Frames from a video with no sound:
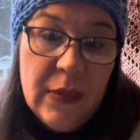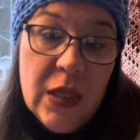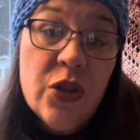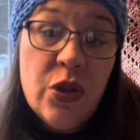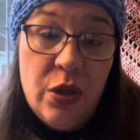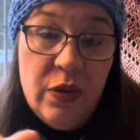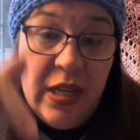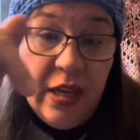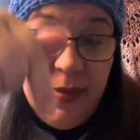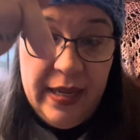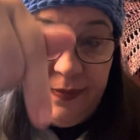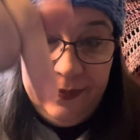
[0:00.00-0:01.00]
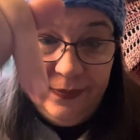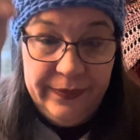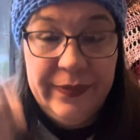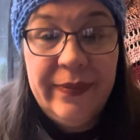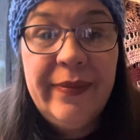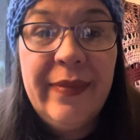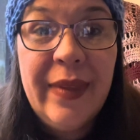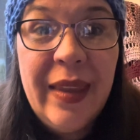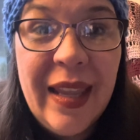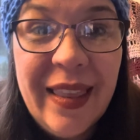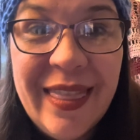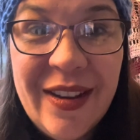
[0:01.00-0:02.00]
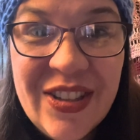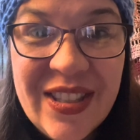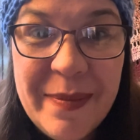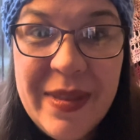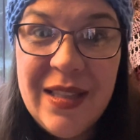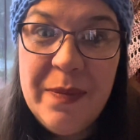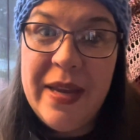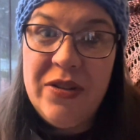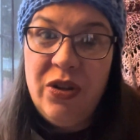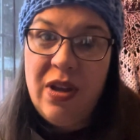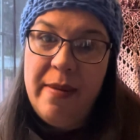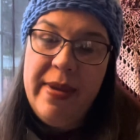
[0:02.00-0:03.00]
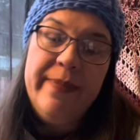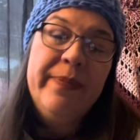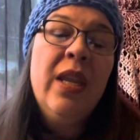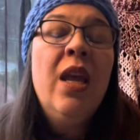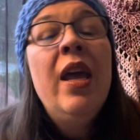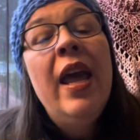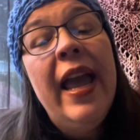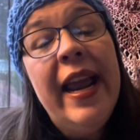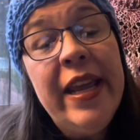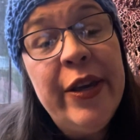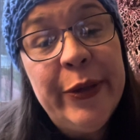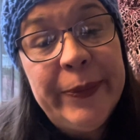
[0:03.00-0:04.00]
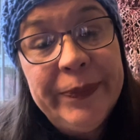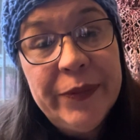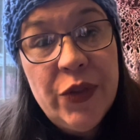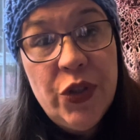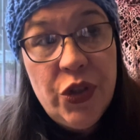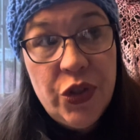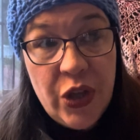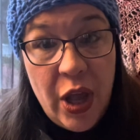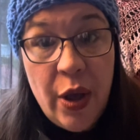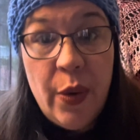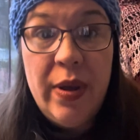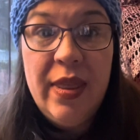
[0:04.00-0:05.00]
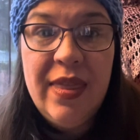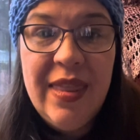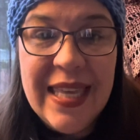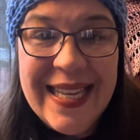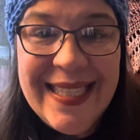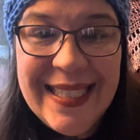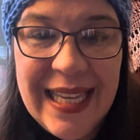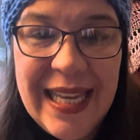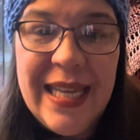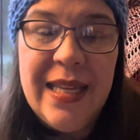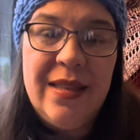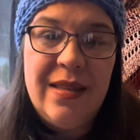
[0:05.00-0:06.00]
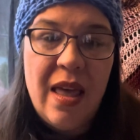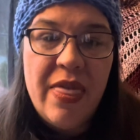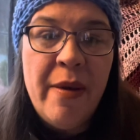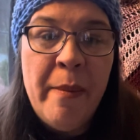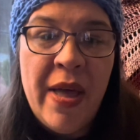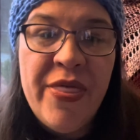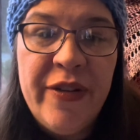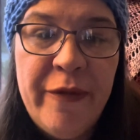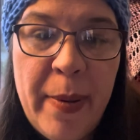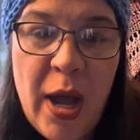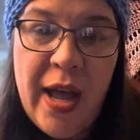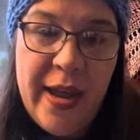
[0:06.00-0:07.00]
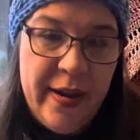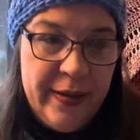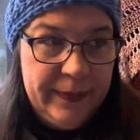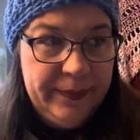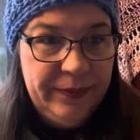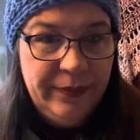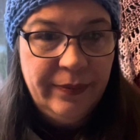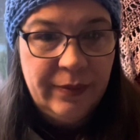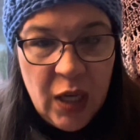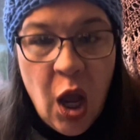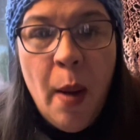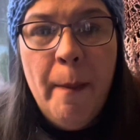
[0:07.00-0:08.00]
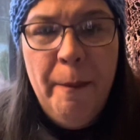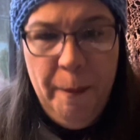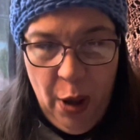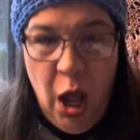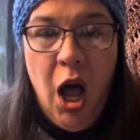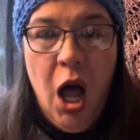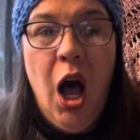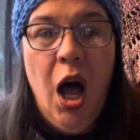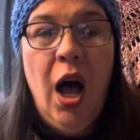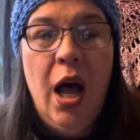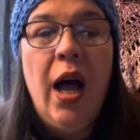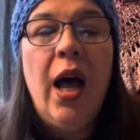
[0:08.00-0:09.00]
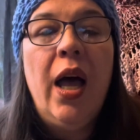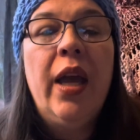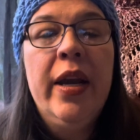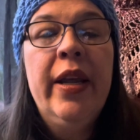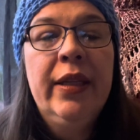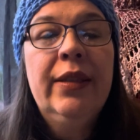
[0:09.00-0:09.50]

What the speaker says: So you tell me. There's something special coming. Anywho, so this is the month of Bod. Bod.